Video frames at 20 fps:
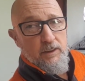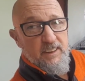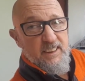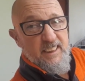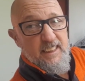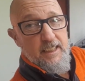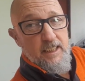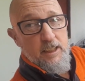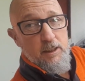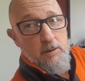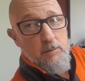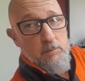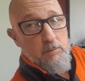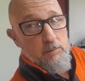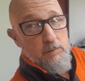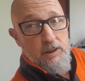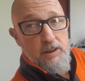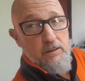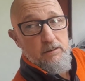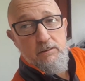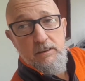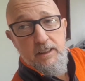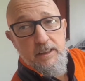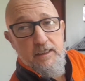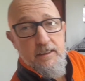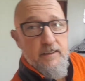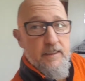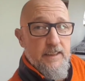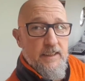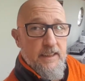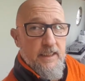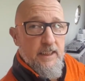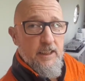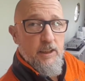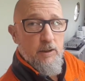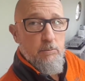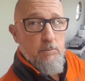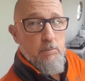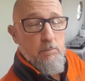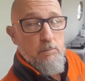Same unit,
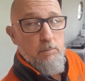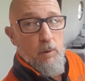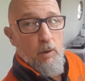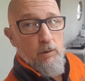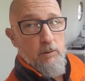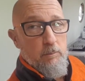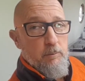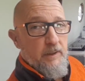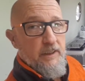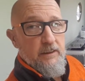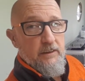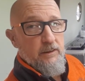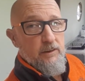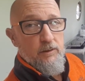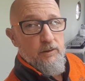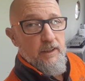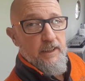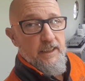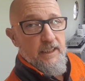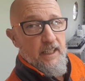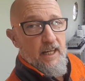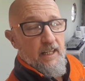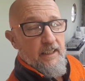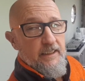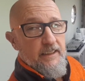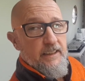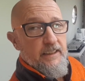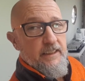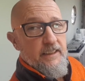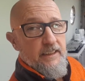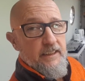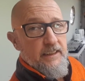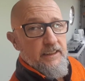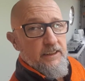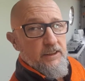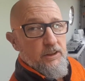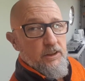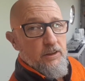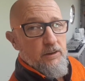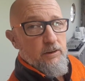same Bodbin grey IKEA
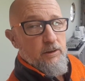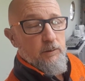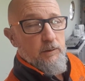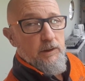kitchen,